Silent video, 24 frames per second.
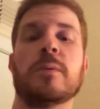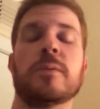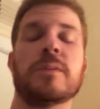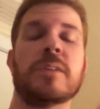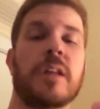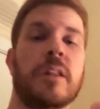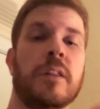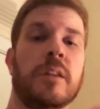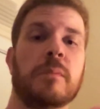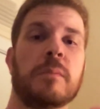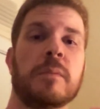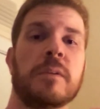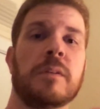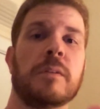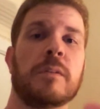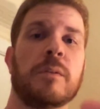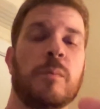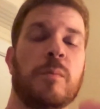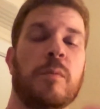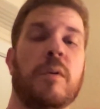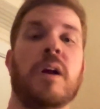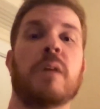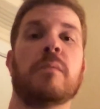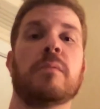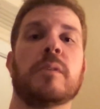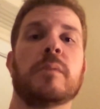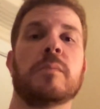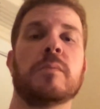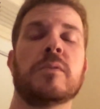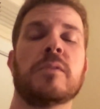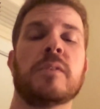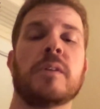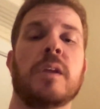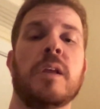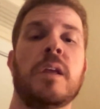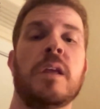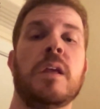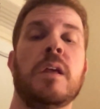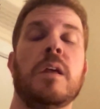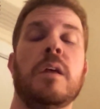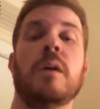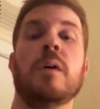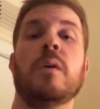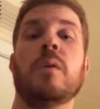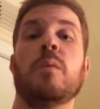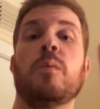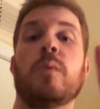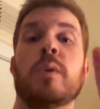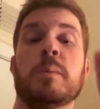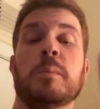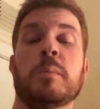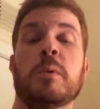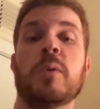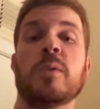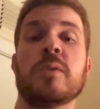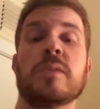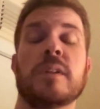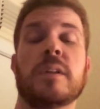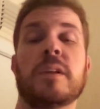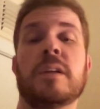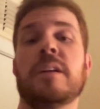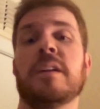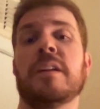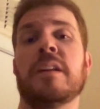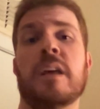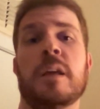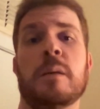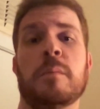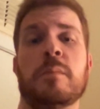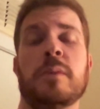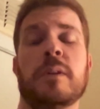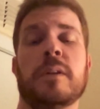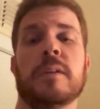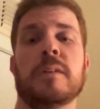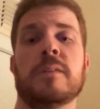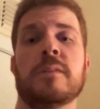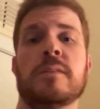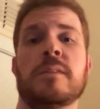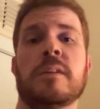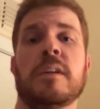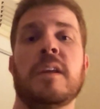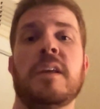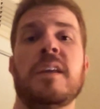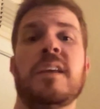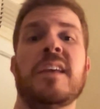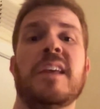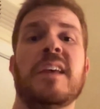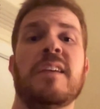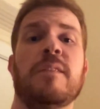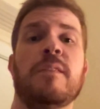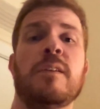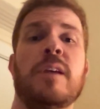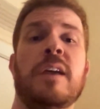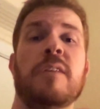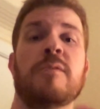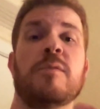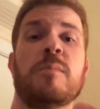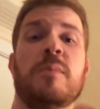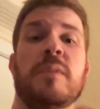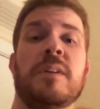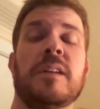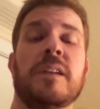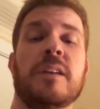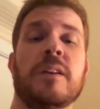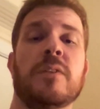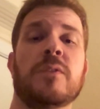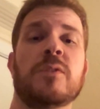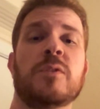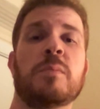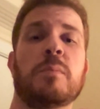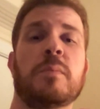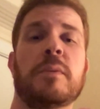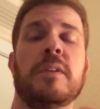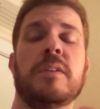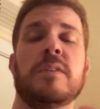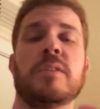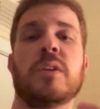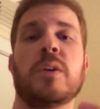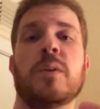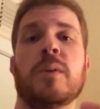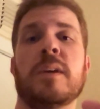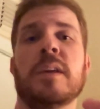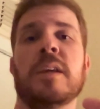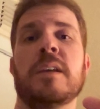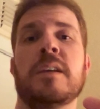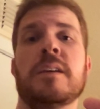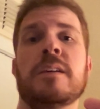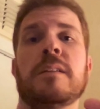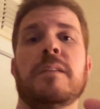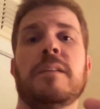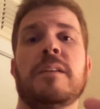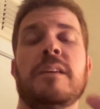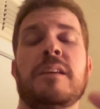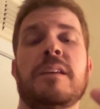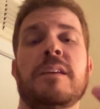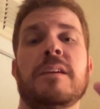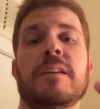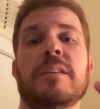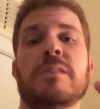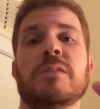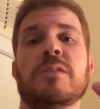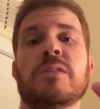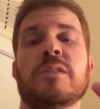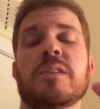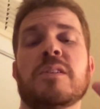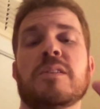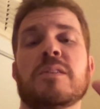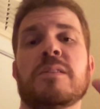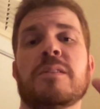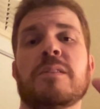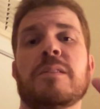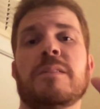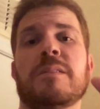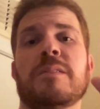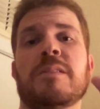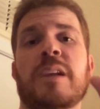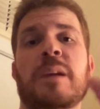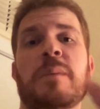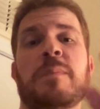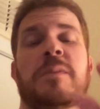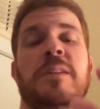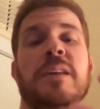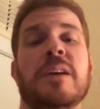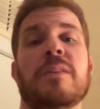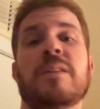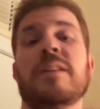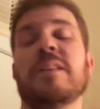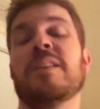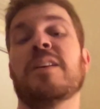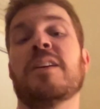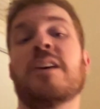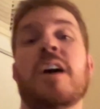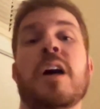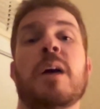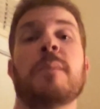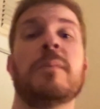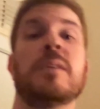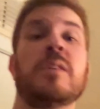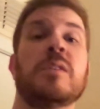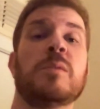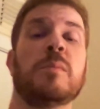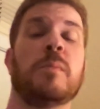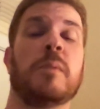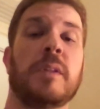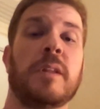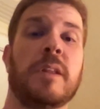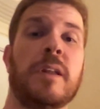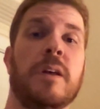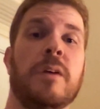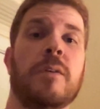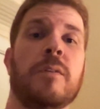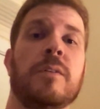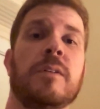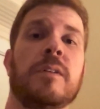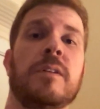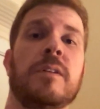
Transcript: telling me their problems. One person at a time, please. Everybody else, please go ahead and just type down in the comments below.